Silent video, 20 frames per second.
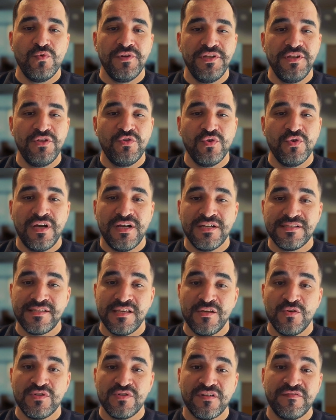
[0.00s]
we need to ask
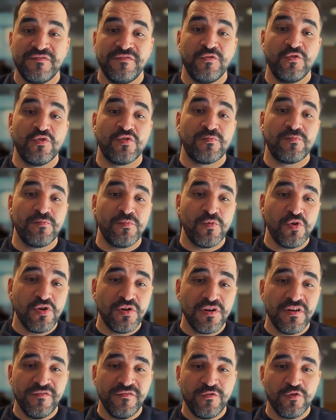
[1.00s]
the user for
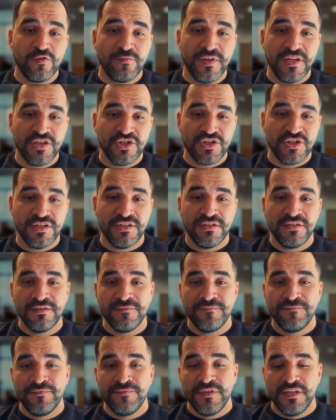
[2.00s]
more information
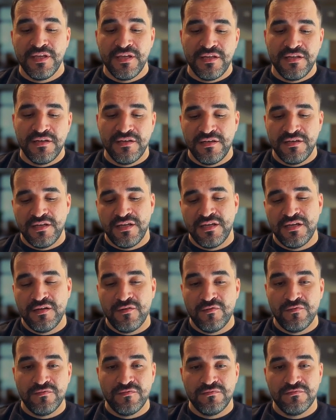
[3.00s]

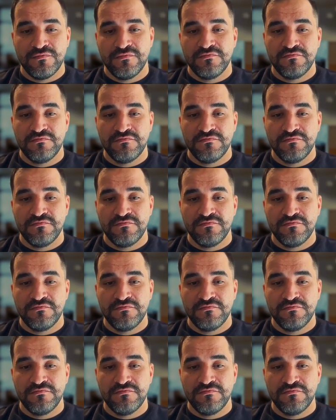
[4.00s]
now